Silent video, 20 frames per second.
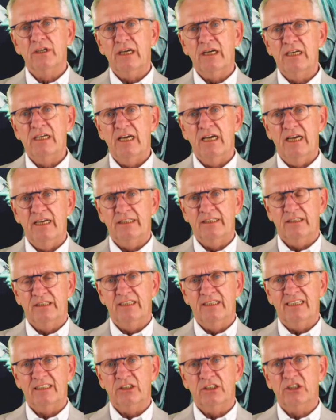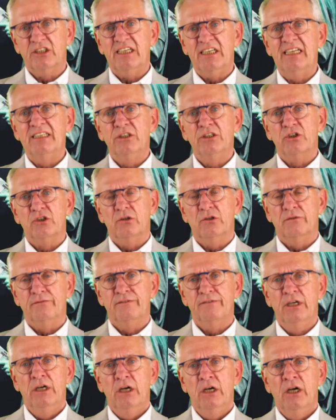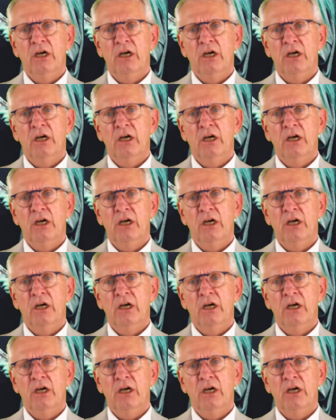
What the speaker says: create that sense of